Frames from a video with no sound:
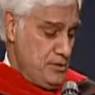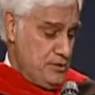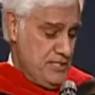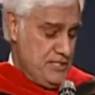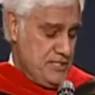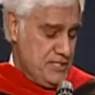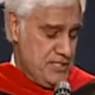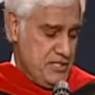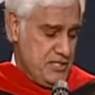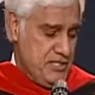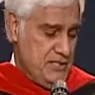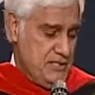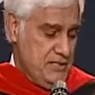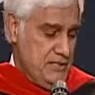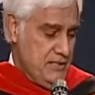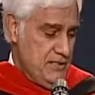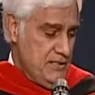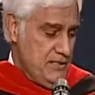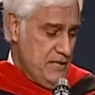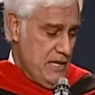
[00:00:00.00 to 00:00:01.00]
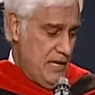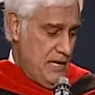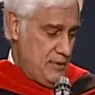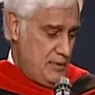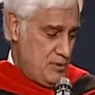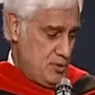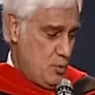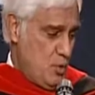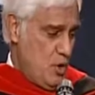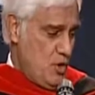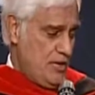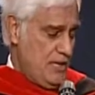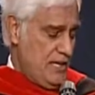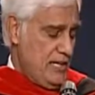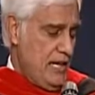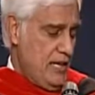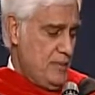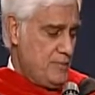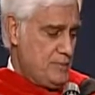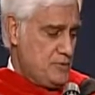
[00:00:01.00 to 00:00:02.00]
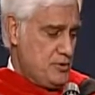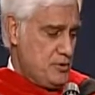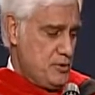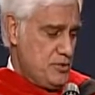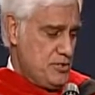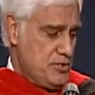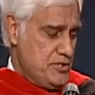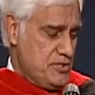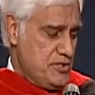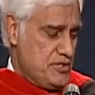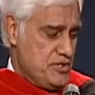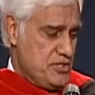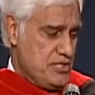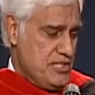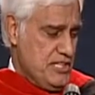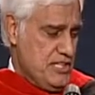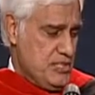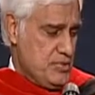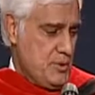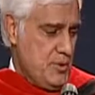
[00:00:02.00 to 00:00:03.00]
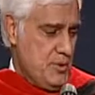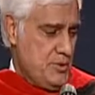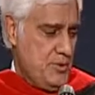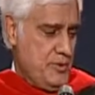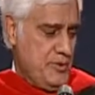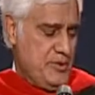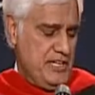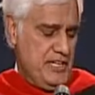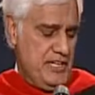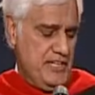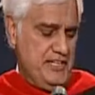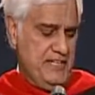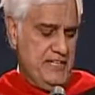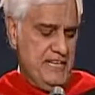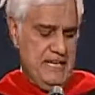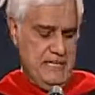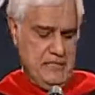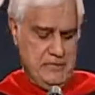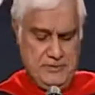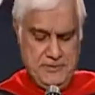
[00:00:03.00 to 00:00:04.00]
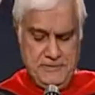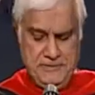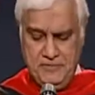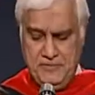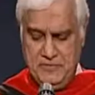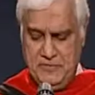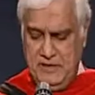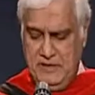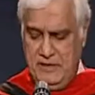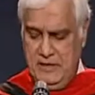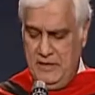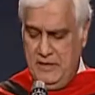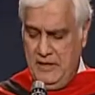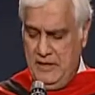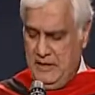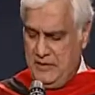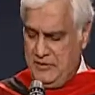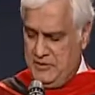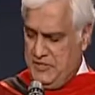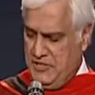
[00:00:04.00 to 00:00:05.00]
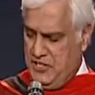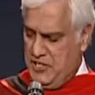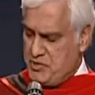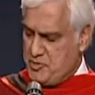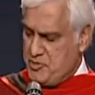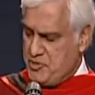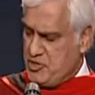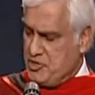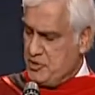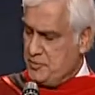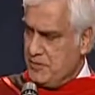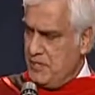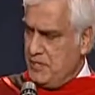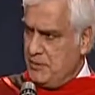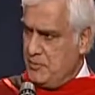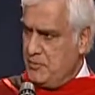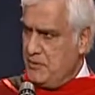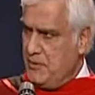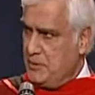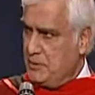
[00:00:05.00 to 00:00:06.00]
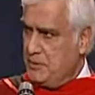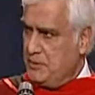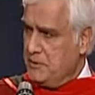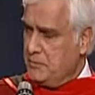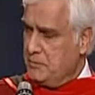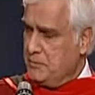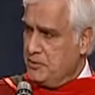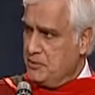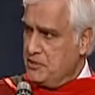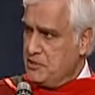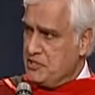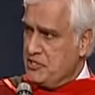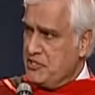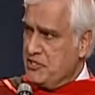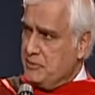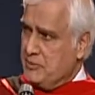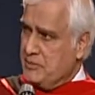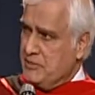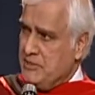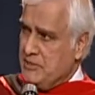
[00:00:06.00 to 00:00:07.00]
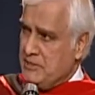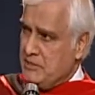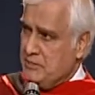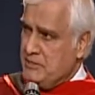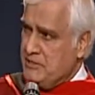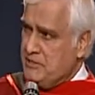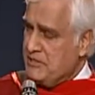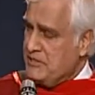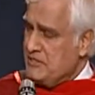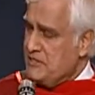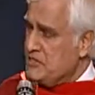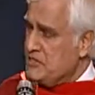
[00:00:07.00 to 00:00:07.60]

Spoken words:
it." I was walking up towards the stairs where we were to head down. And the Archbishop came around me and put his arm around me. And he